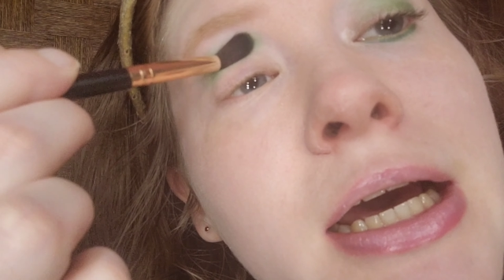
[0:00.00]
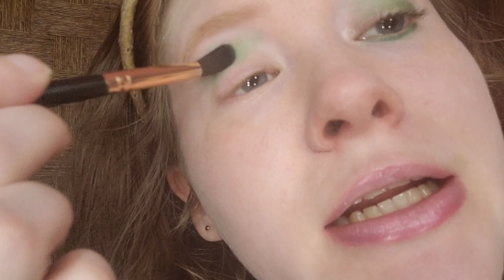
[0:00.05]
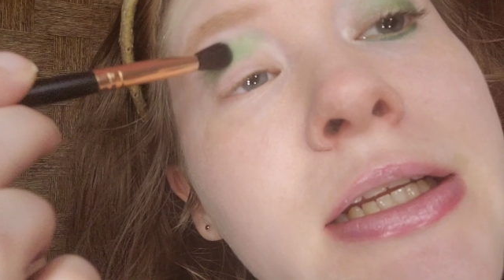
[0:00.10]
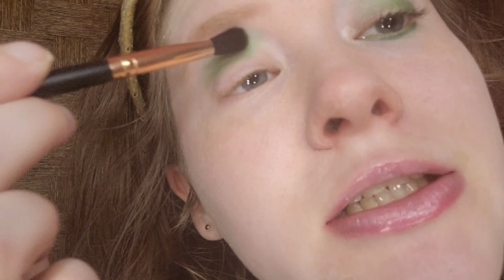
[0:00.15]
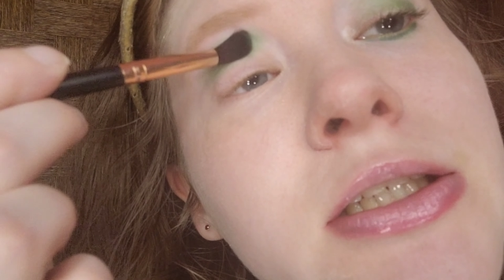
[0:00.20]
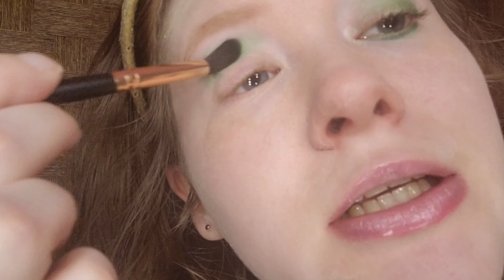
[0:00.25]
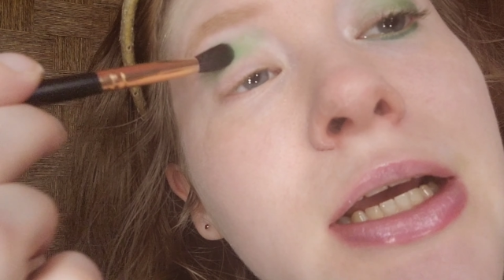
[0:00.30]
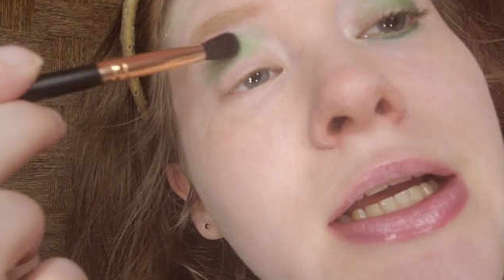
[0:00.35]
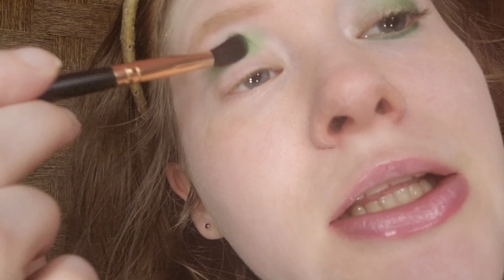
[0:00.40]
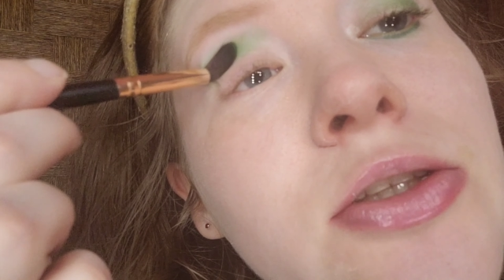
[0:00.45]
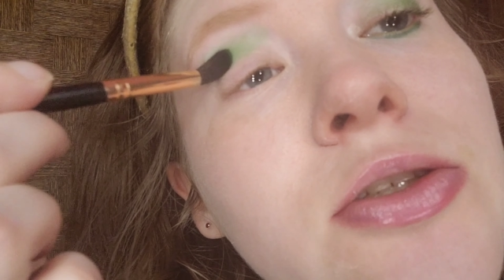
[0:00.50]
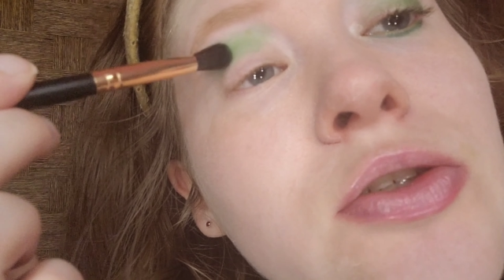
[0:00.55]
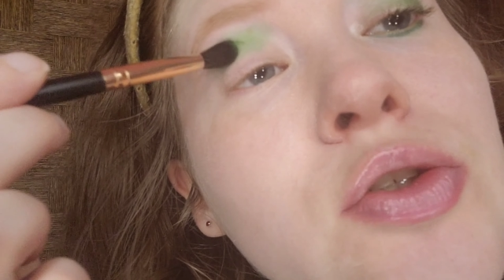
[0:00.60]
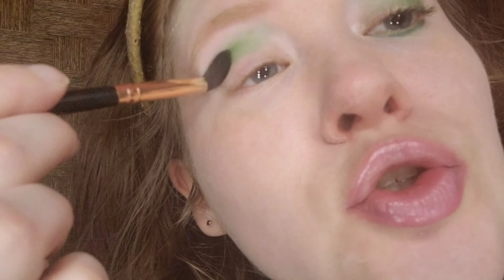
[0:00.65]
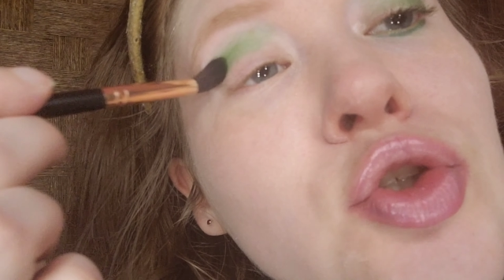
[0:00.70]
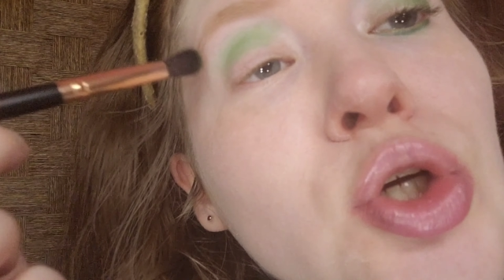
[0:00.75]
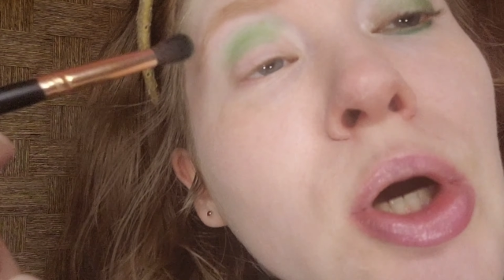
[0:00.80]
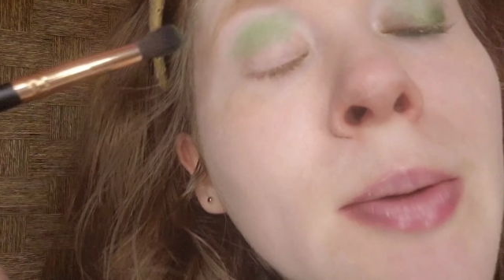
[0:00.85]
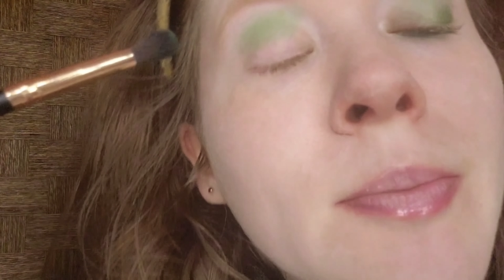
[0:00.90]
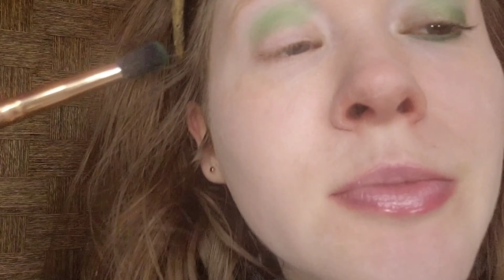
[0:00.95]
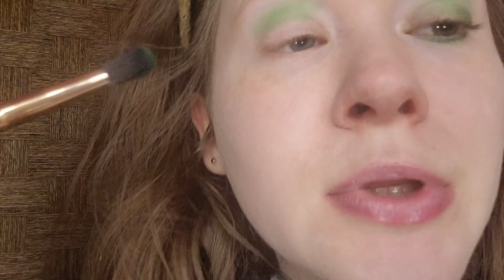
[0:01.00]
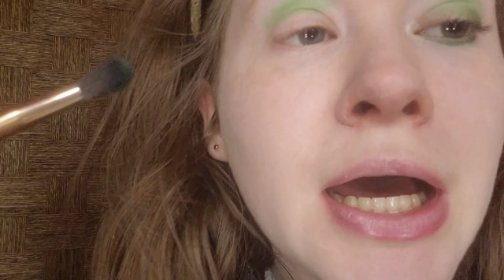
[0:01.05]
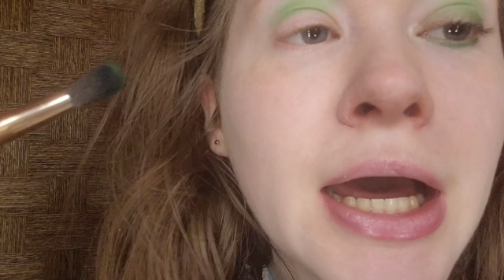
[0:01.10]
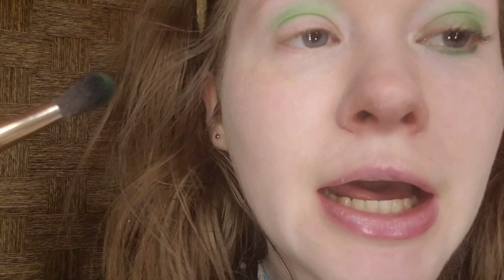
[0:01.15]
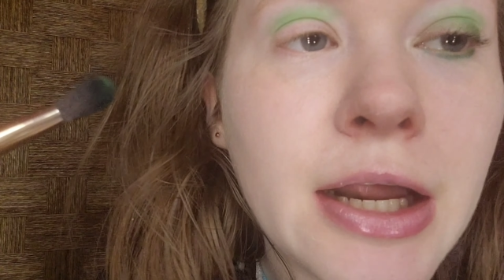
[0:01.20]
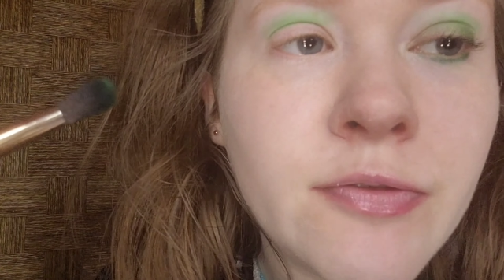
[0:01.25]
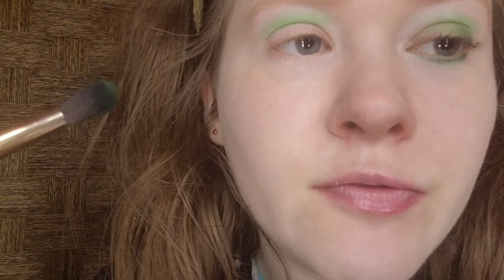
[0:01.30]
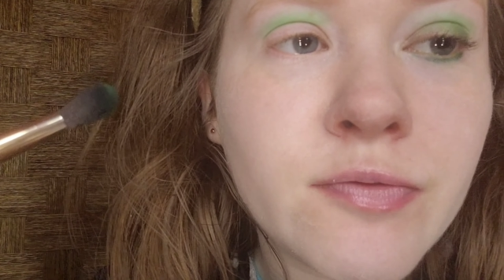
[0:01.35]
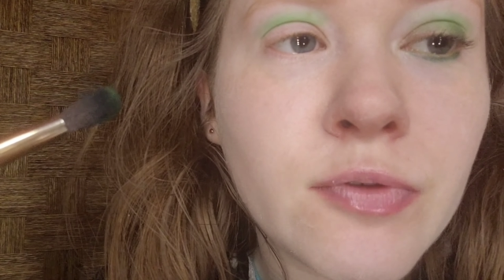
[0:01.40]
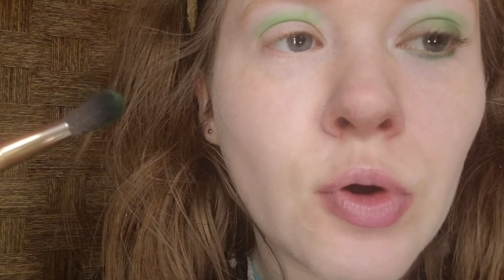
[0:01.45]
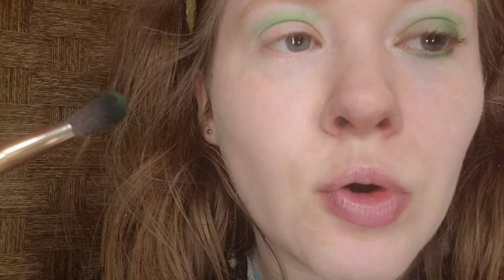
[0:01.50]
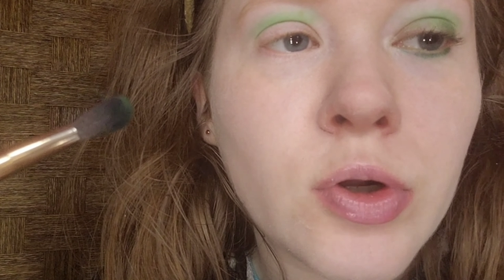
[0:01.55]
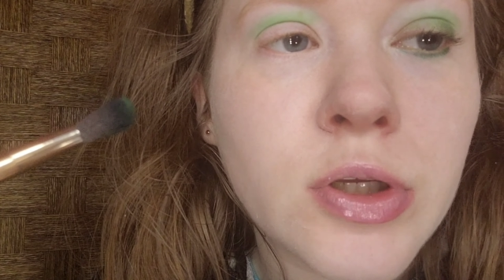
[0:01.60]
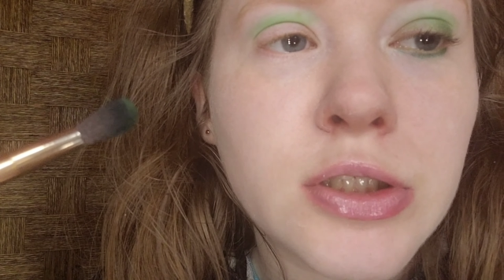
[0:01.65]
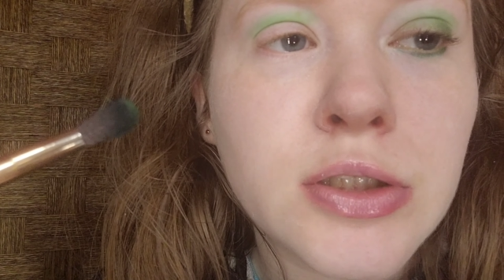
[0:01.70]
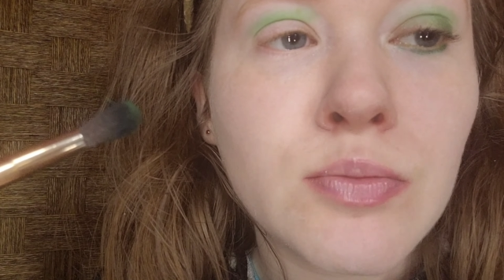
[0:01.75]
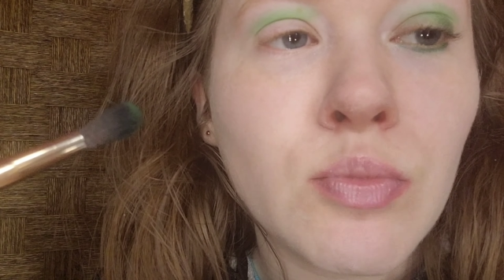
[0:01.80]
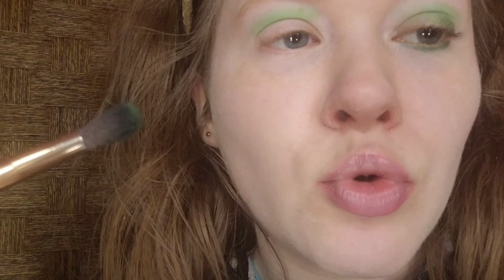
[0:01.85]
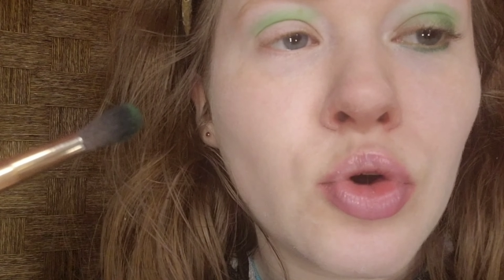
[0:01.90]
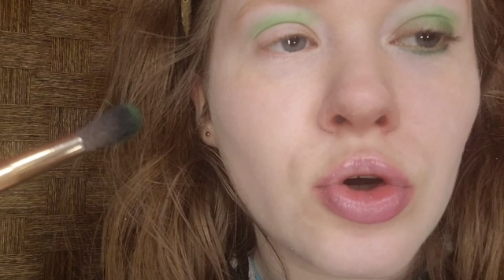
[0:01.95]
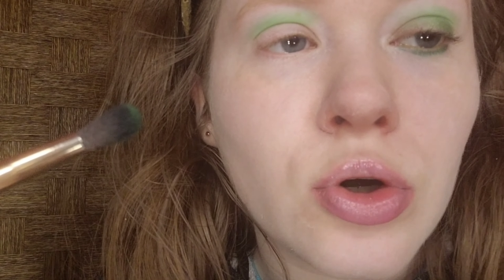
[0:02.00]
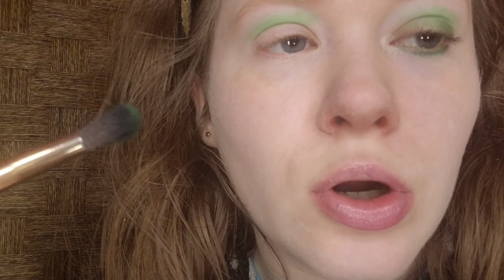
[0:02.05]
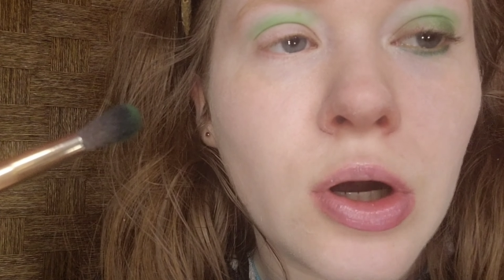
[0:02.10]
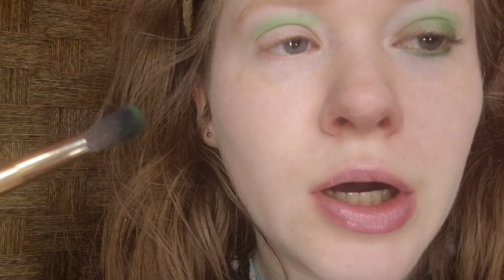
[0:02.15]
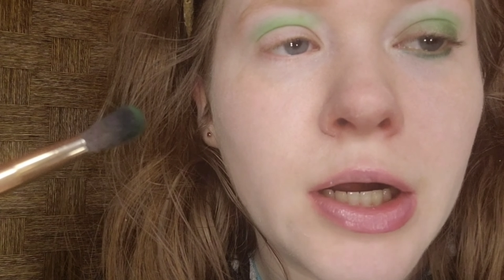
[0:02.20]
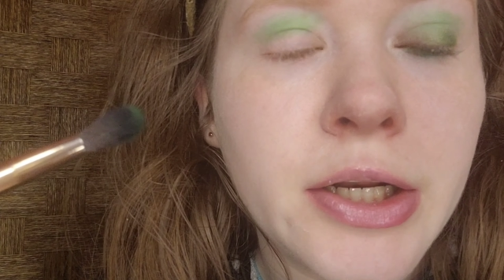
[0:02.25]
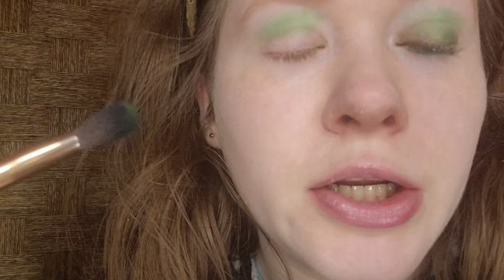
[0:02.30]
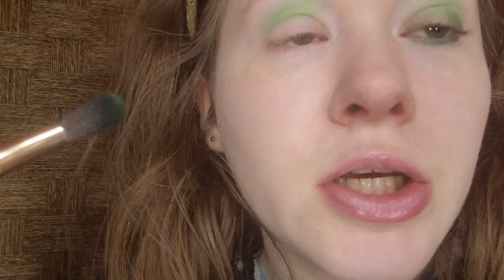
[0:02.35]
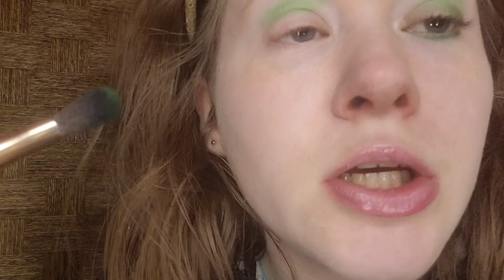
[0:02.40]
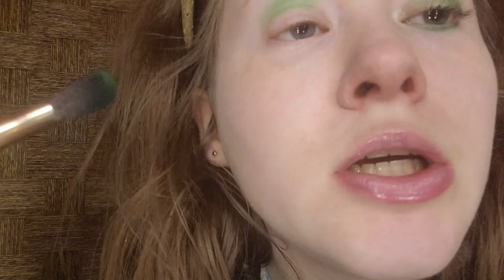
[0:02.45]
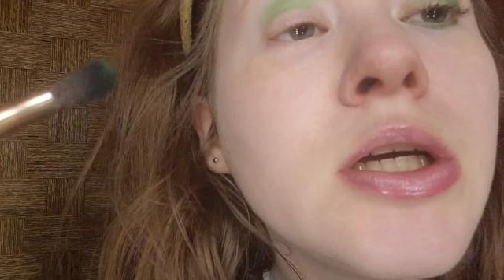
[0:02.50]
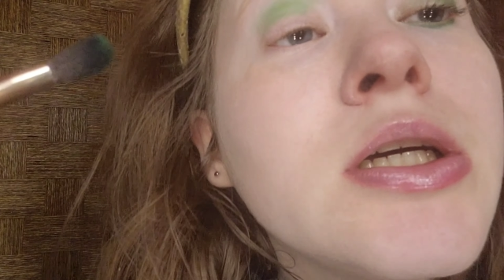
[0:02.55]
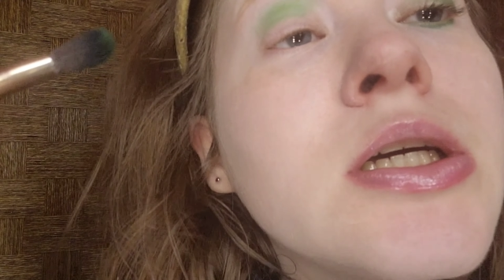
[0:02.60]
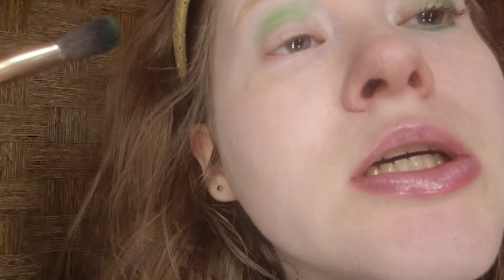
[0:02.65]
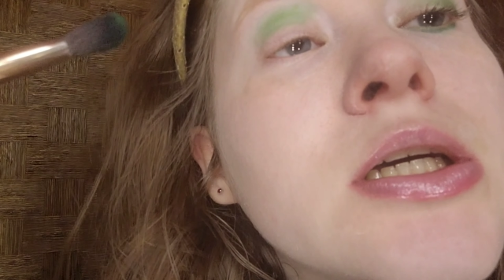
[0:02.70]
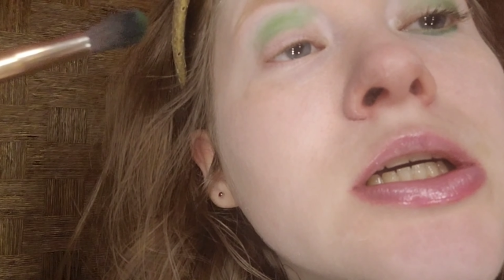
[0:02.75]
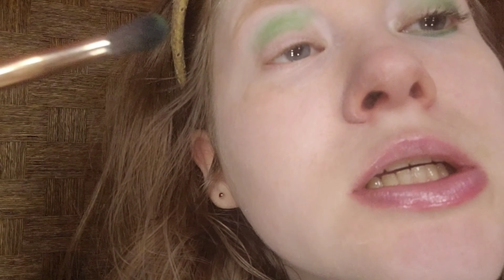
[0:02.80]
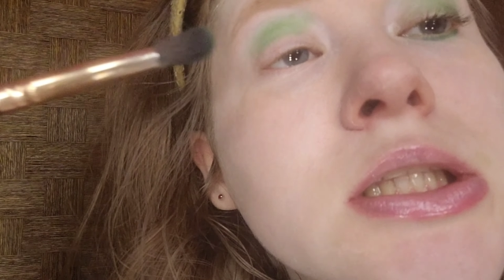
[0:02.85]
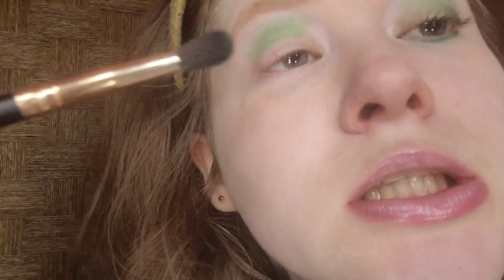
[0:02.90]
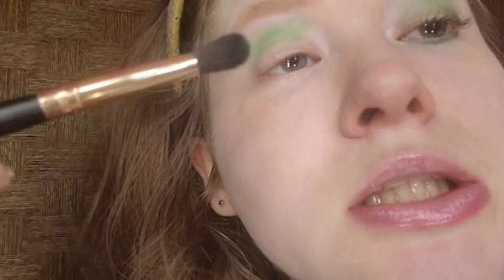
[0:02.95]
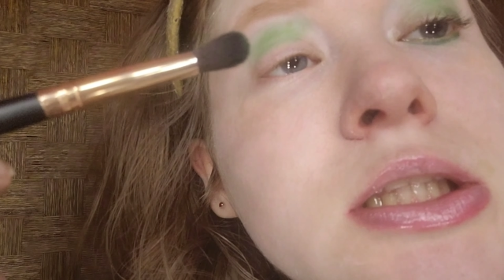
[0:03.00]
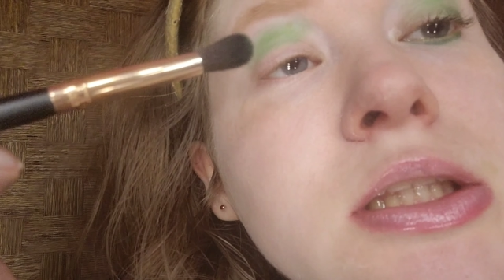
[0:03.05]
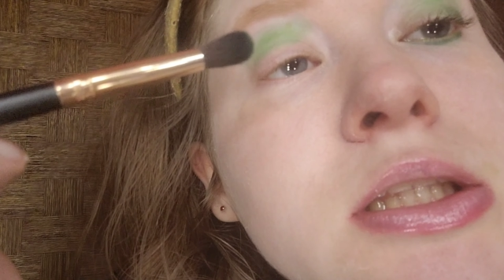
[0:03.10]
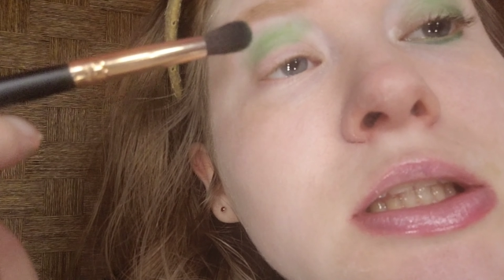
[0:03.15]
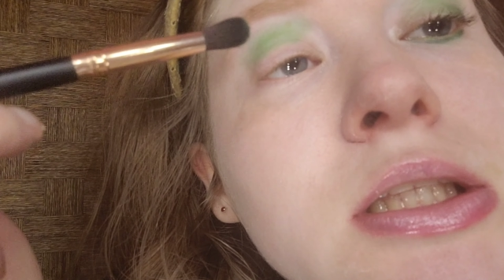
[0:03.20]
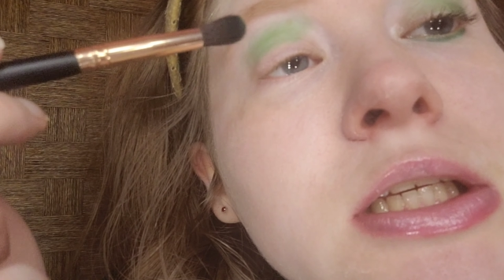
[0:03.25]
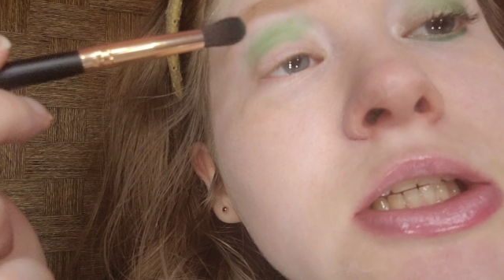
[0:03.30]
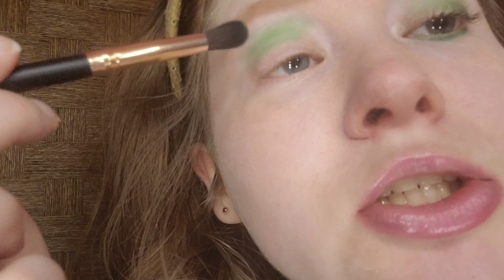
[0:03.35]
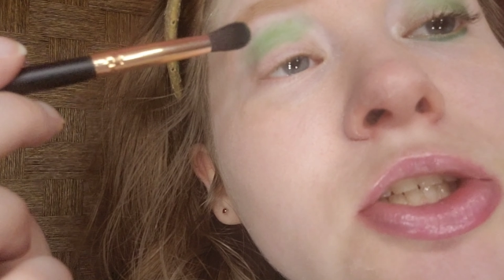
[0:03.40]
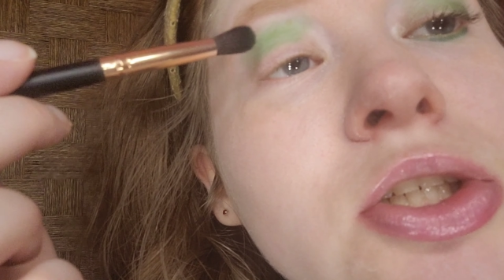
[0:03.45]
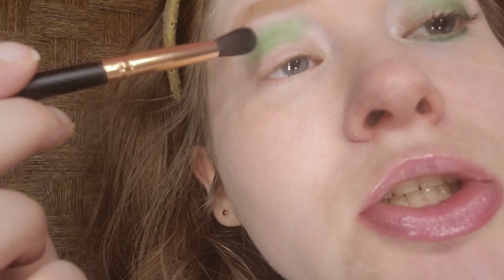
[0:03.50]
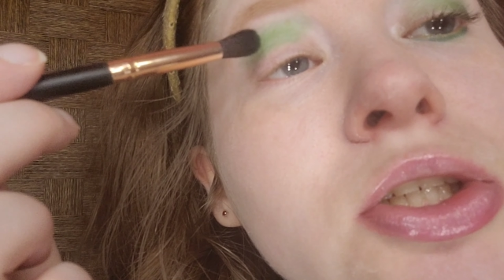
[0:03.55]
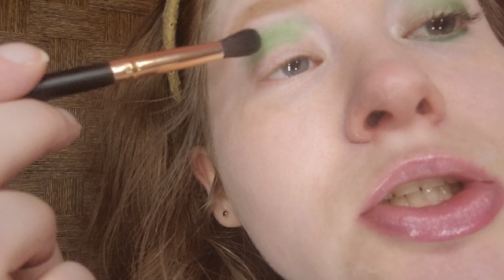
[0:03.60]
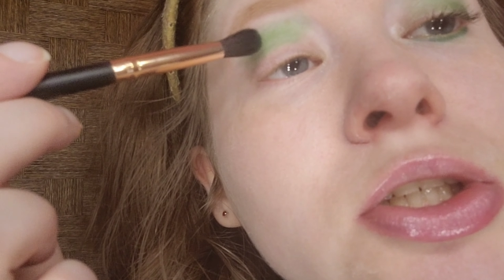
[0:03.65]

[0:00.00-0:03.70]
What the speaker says: I decided to stop that and focus more on this